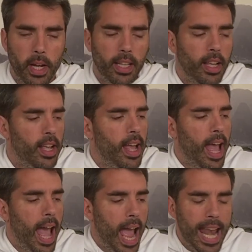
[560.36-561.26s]
right?
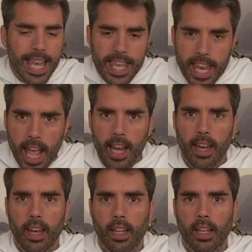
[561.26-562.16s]
And
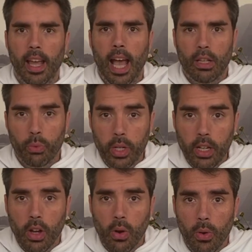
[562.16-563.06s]
then, as we
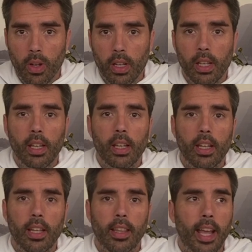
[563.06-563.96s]
know,
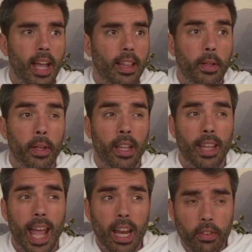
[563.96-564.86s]
that in
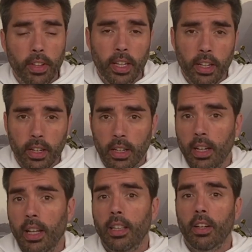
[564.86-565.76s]
the end of the year,
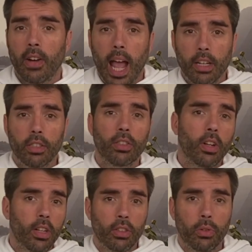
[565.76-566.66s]
they're actually
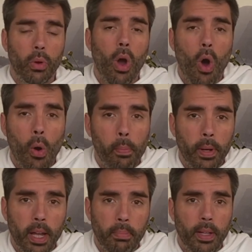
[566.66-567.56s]
starting to open
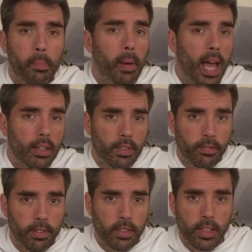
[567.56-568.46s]
up their Patterson
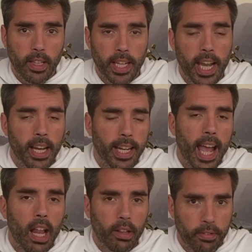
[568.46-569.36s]
facility in
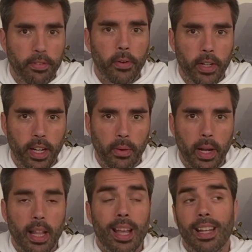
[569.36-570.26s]
California,
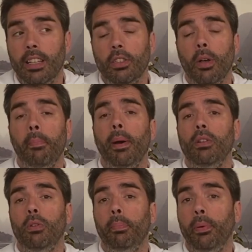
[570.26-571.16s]
right? That's
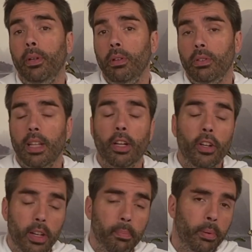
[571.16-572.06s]
about to produce, that
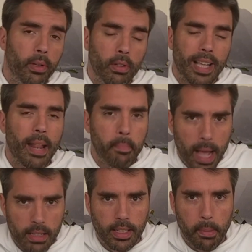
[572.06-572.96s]
could produce at
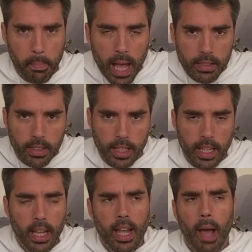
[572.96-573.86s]
max
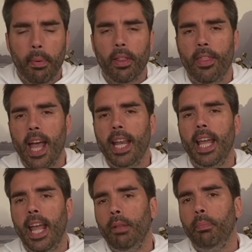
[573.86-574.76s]
capacity about
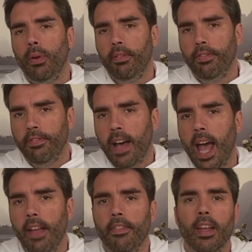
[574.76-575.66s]

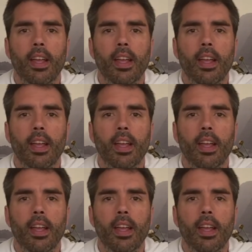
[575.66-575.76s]
98.5